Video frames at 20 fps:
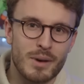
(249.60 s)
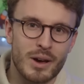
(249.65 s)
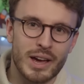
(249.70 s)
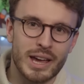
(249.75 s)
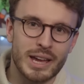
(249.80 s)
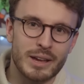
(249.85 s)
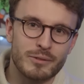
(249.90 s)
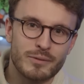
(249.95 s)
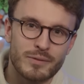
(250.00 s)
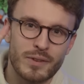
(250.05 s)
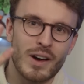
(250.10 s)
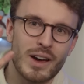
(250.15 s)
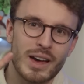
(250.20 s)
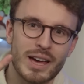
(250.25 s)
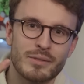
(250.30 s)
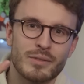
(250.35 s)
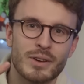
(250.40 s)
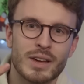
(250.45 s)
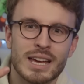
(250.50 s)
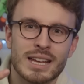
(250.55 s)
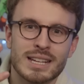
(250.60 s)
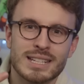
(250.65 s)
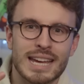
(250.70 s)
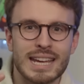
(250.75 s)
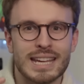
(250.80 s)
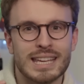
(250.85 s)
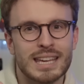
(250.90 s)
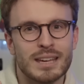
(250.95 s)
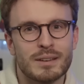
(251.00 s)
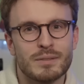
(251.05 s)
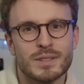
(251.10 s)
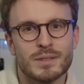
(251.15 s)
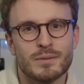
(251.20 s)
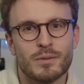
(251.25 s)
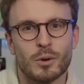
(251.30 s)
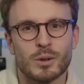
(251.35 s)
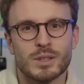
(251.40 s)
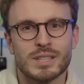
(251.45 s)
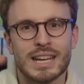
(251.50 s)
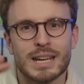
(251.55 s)
my five tech gifts
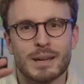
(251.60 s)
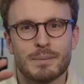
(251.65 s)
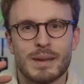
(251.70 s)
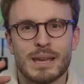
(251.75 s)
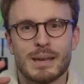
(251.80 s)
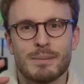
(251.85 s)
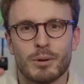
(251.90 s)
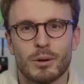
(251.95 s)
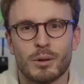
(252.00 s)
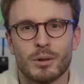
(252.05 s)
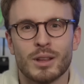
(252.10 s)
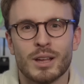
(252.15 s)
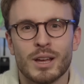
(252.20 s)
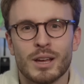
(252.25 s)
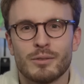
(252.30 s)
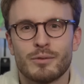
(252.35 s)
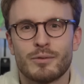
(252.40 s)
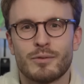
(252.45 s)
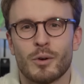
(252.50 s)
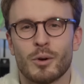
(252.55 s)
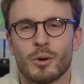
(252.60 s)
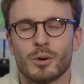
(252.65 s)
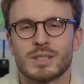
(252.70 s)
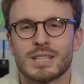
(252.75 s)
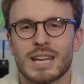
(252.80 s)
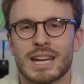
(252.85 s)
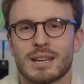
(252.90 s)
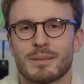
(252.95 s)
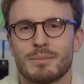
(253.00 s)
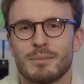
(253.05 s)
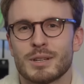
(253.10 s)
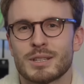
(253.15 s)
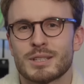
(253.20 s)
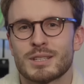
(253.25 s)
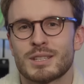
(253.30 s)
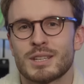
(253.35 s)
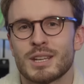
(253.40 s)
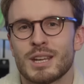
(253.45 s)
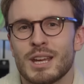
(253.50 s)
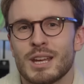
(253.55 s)
for tech people for
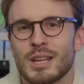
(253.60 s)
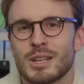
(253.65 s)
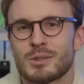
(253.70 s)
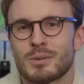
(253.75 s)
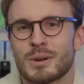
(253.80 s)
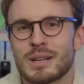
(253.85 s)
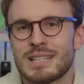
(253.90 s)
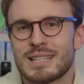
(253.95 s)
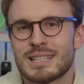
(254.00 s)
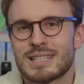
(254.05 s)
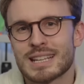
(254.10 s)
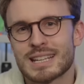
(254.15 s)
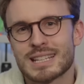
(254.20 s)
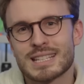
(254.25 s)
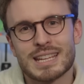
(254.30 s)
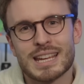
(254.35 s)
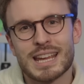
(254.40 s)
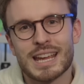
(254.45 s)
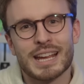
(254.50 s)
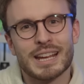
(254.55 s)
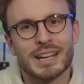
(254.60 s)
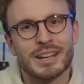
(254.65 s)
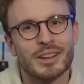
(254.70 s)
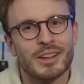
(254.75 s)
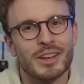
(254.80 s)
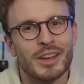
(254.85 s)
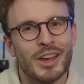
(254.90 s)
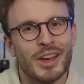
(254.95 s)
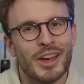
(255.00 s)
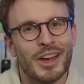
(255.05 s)
Techmas 2016.